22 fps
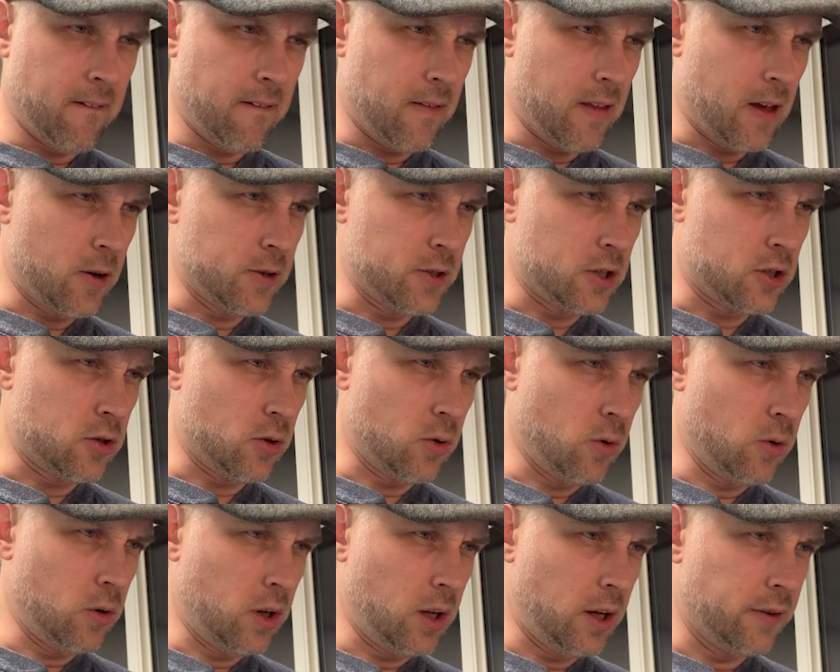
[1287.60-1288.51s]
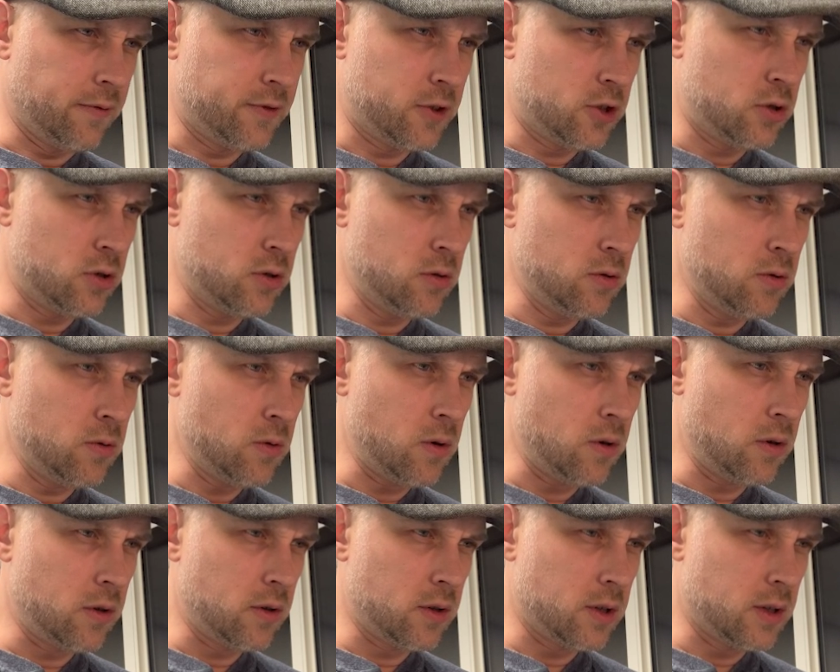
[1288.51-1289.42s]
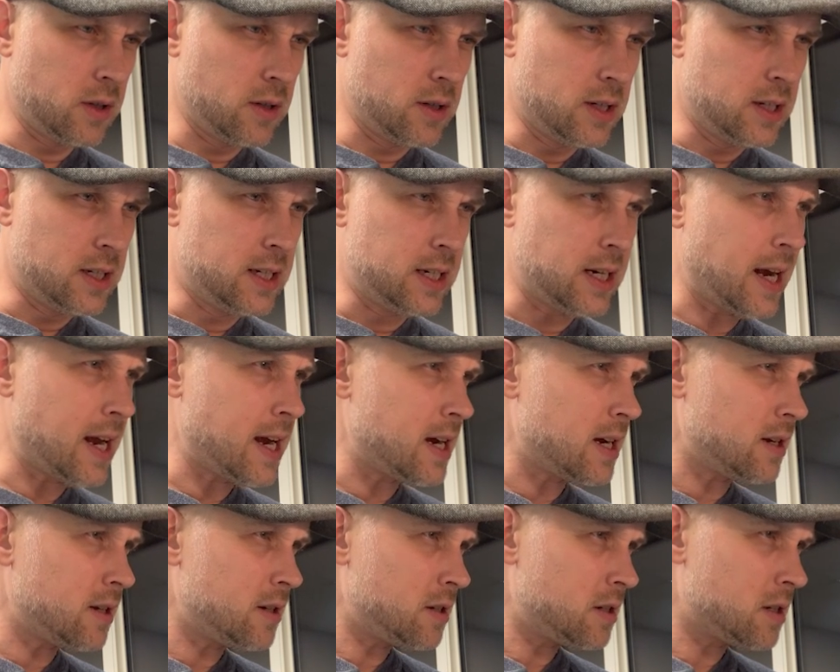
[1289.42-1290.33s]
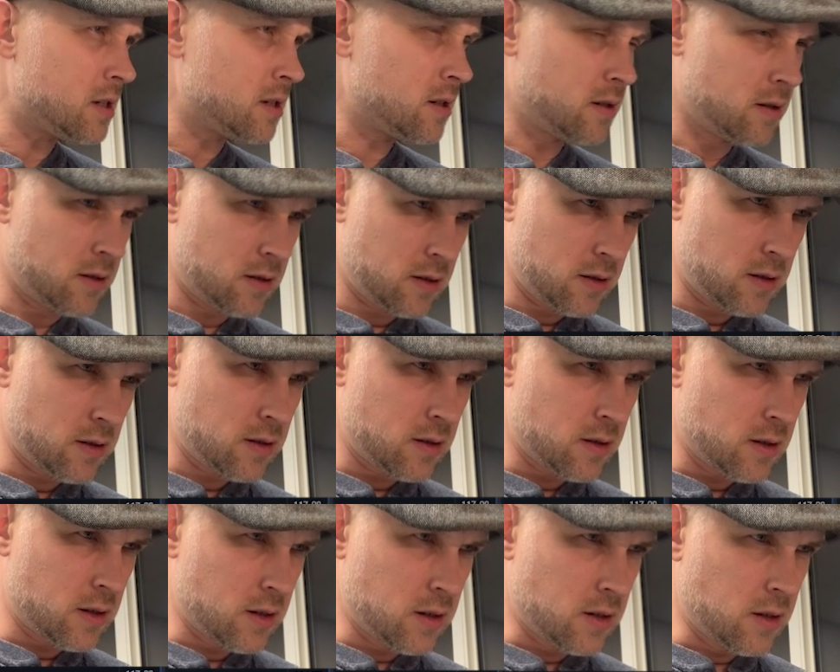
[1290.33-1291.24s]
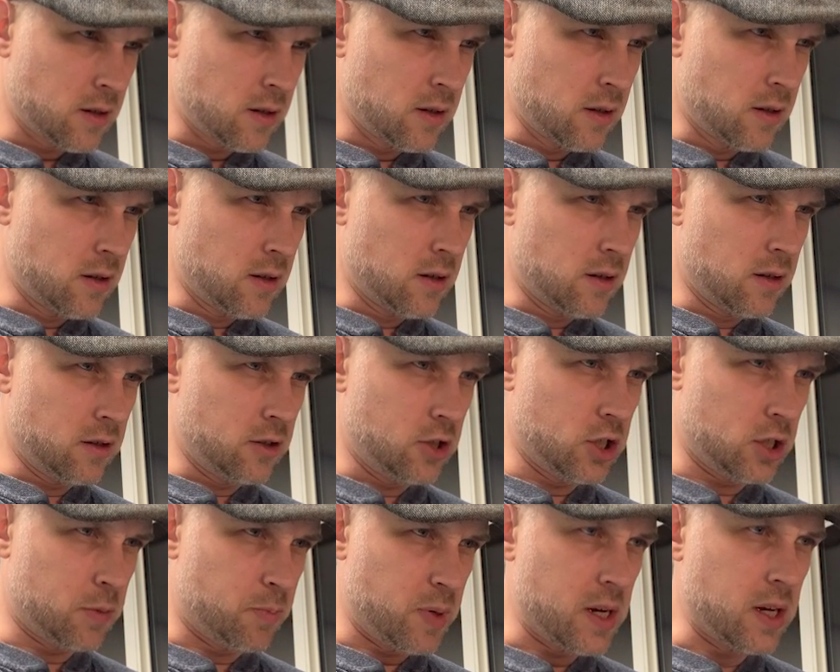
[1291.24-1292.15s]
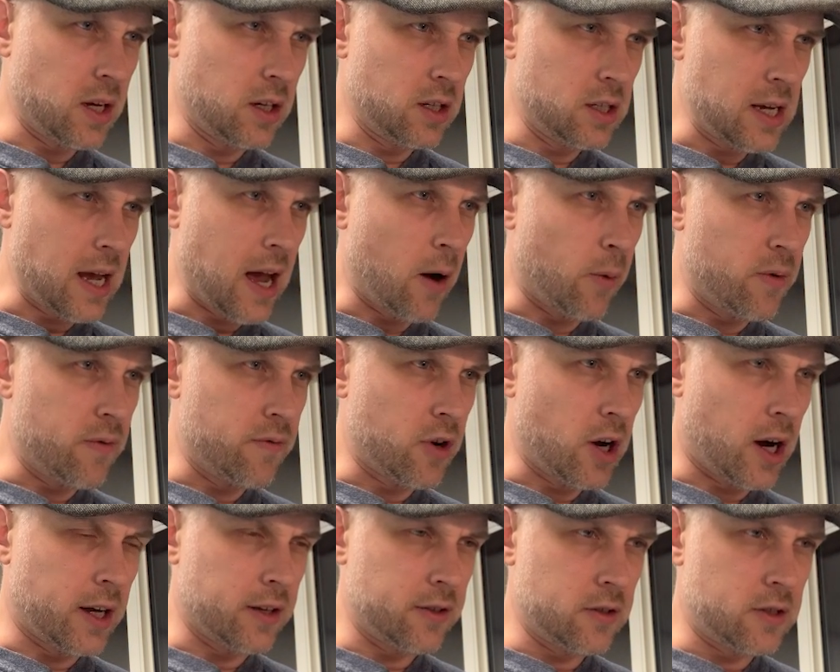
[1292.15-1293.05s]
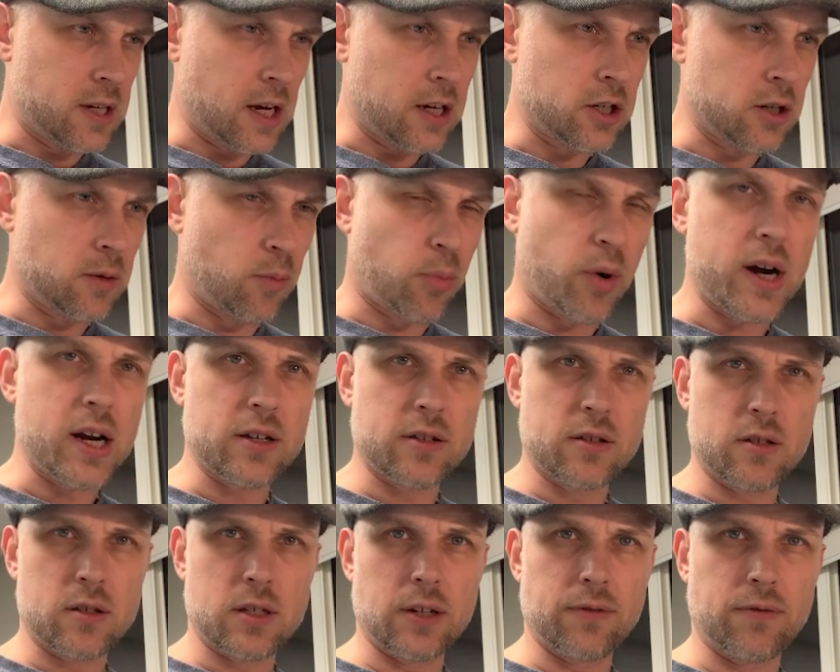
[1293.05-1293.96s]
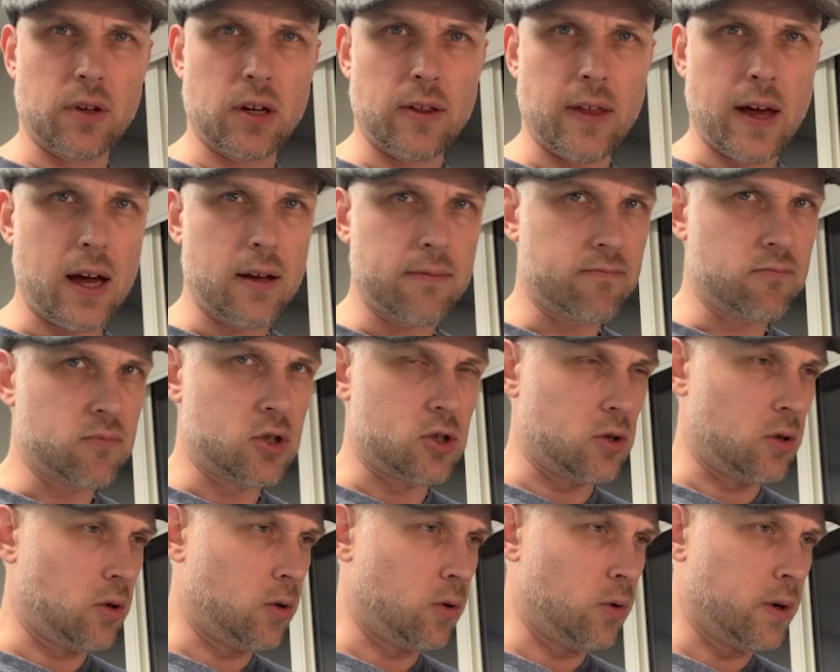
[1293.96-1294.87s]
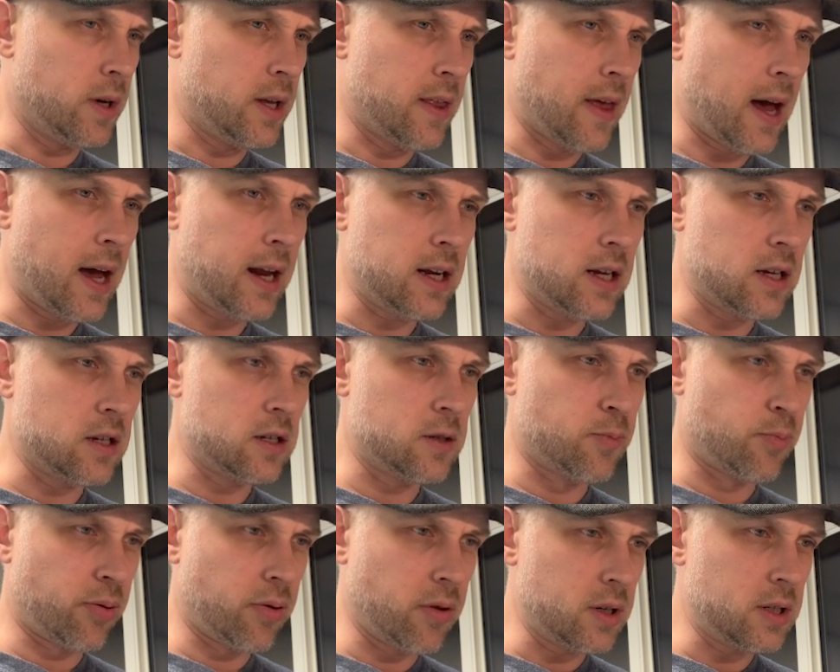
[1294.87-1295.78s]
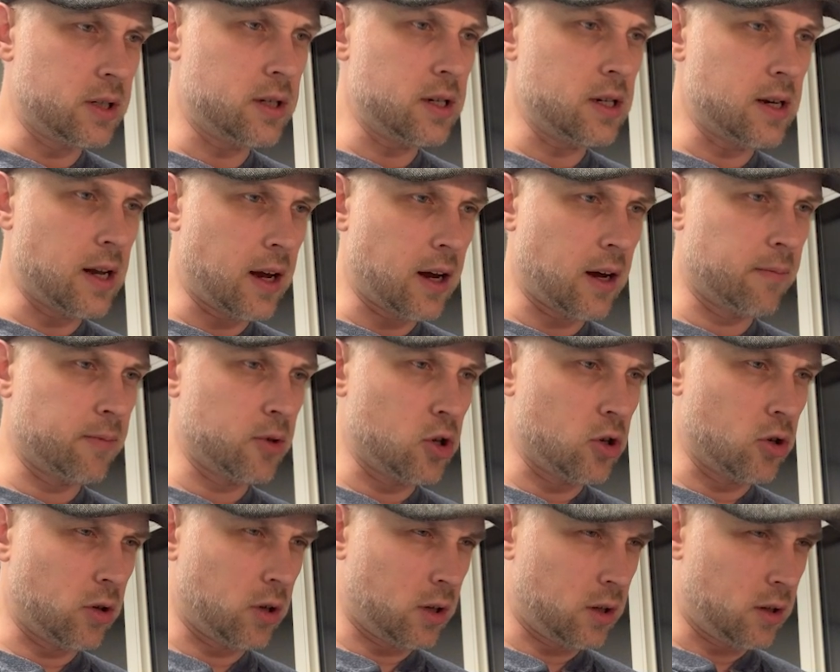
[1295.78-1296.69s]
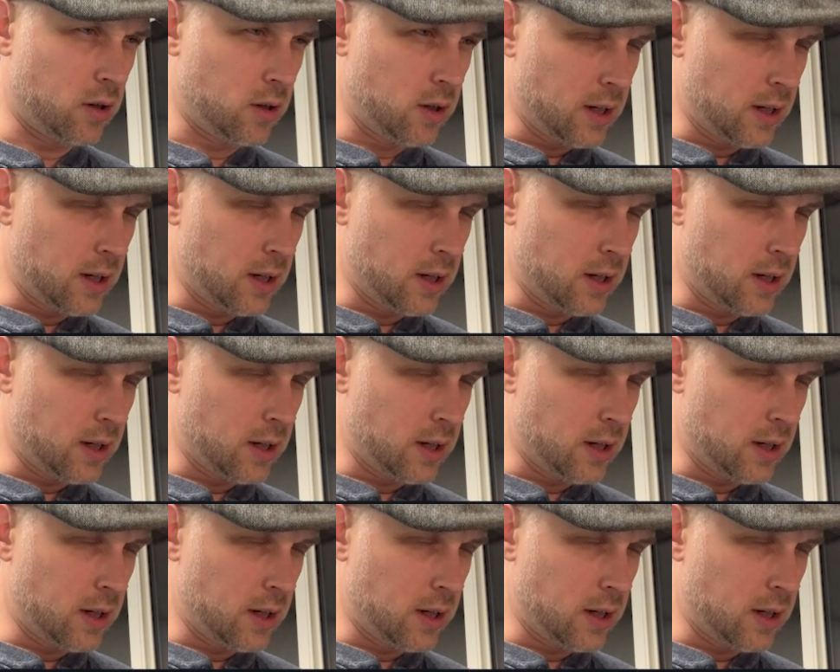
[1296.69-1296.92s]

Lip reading: That was a total of 2 days. Just because, yeah, we've got session breaks and stuff like that. So that is pretty damn good.